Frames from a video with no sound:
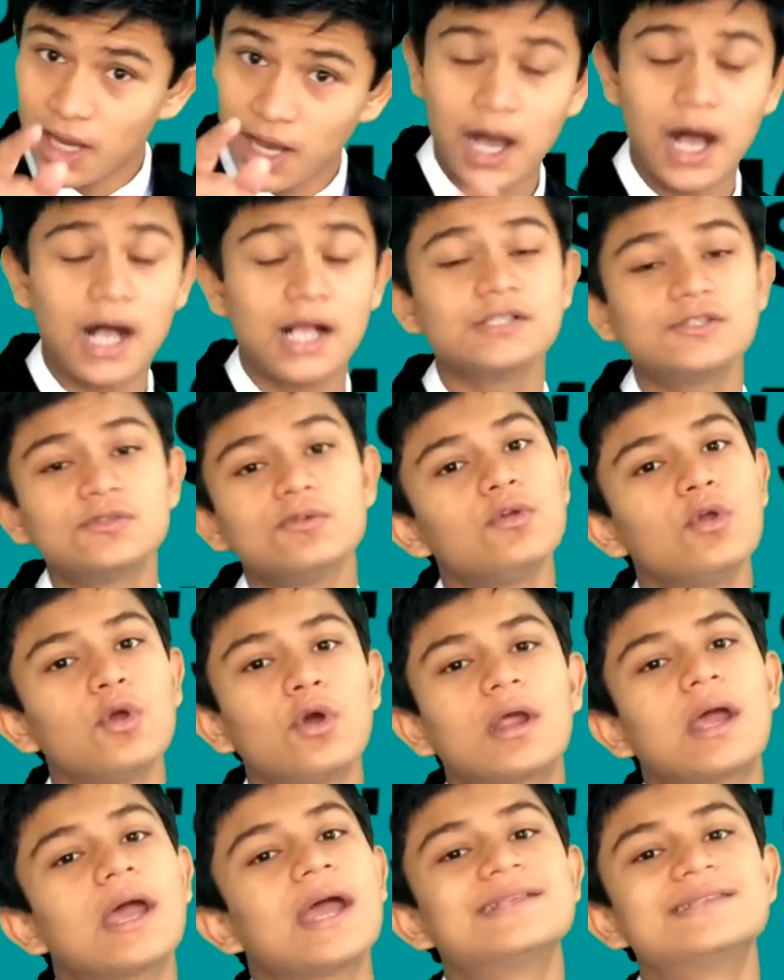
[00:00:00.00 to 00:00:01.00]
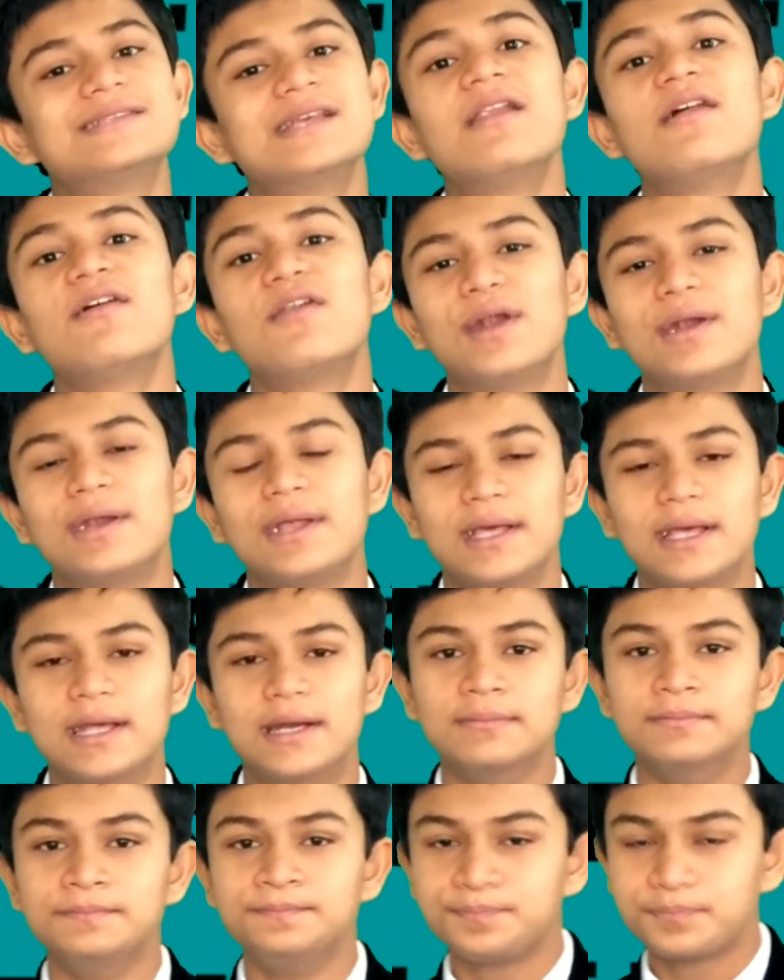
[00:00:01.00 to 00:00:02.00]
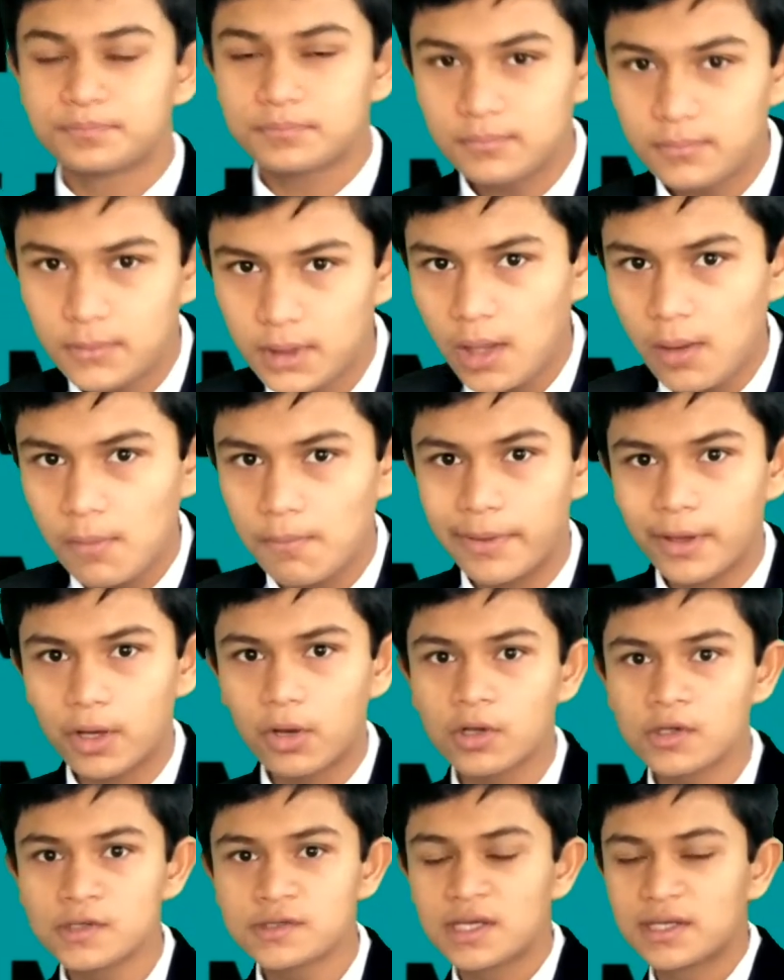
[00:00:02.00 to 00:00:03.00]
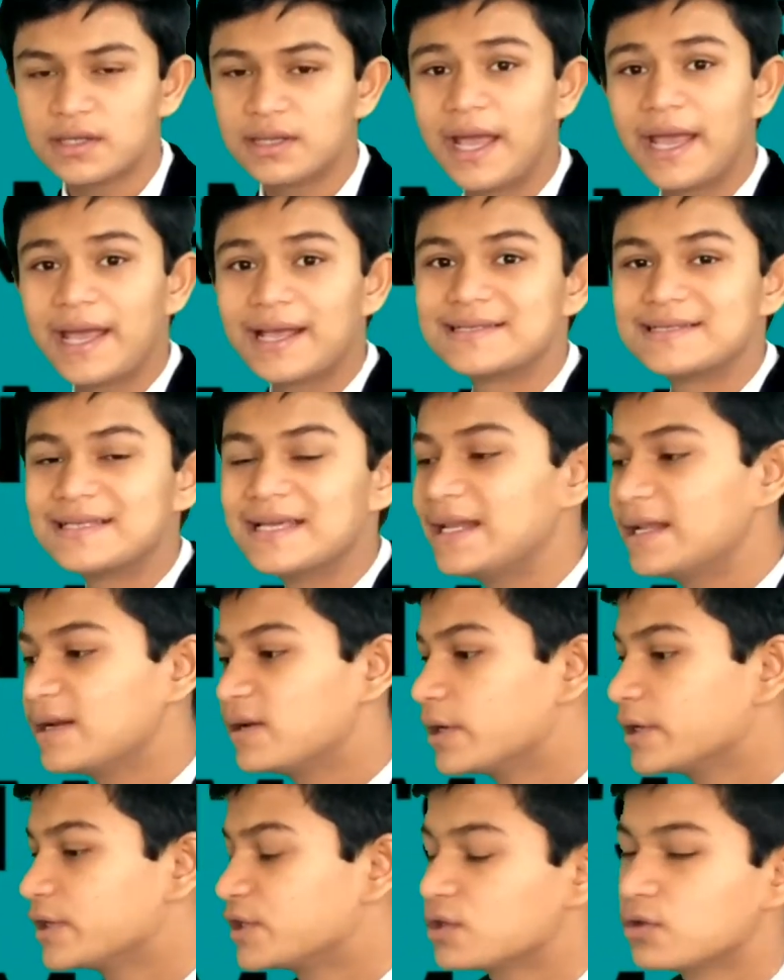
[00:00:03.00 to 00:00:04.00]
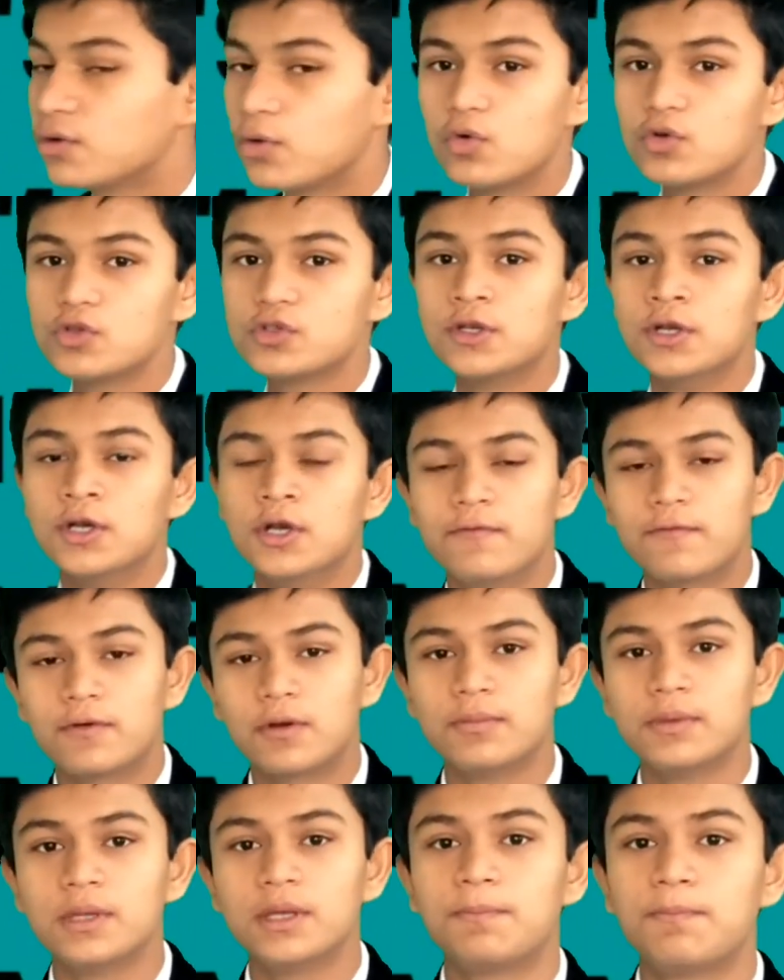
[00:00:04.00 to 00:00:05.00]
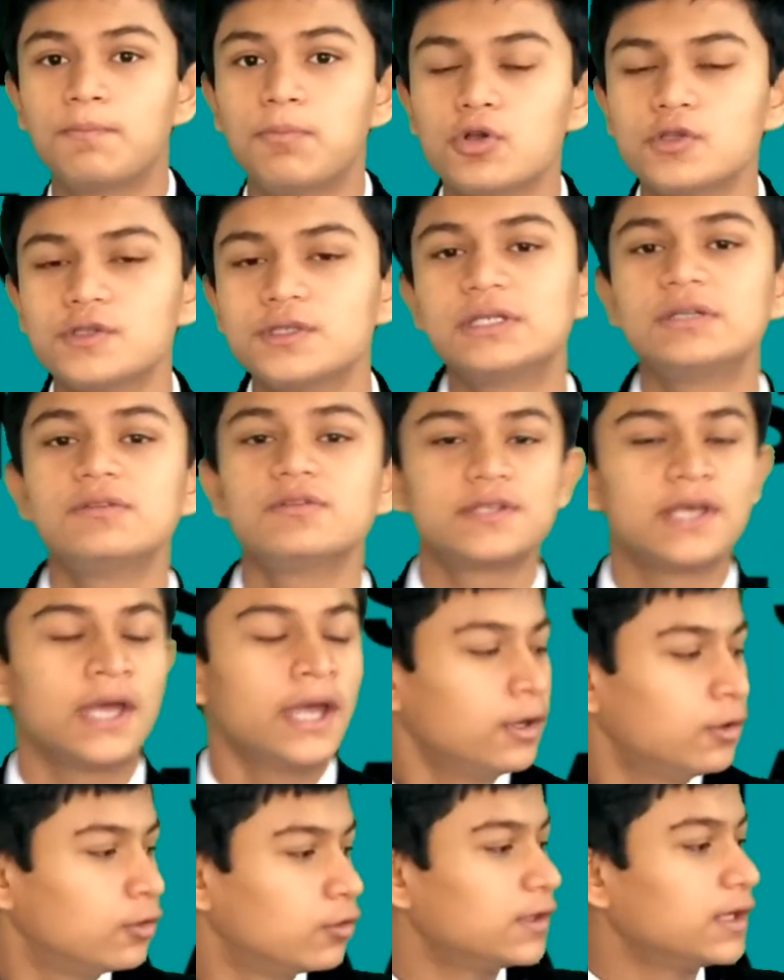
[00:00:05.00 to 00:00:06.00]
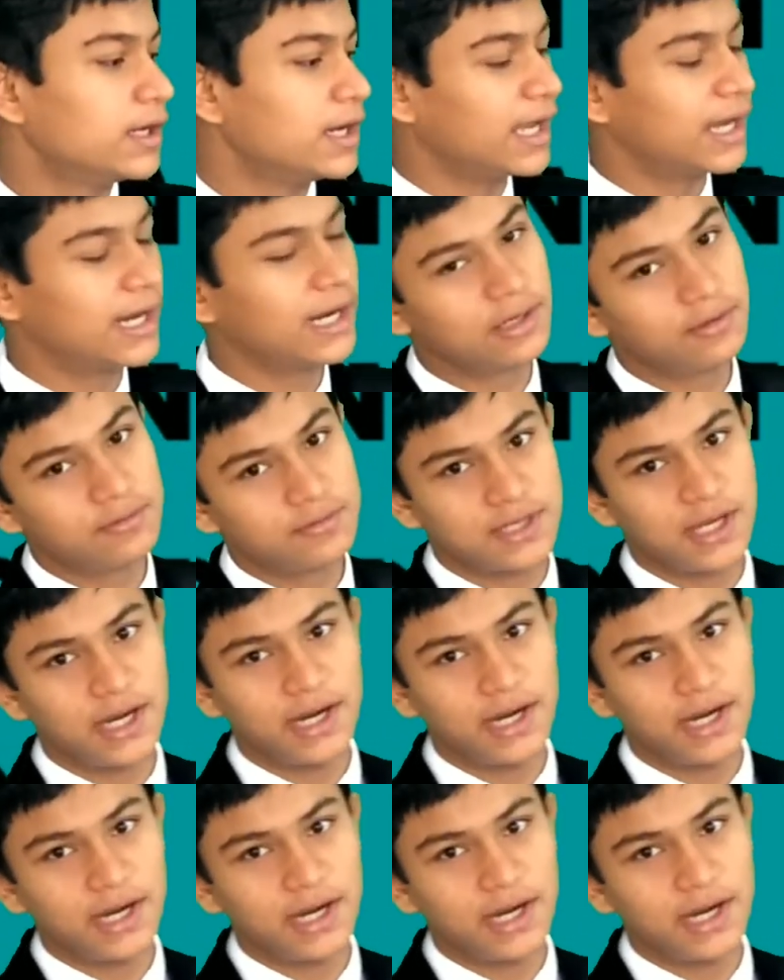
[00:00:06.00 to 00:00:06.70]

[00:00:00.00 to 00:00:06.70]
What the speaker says: also you are accelerating it, because the acceleration goes from the positive side to the negative side.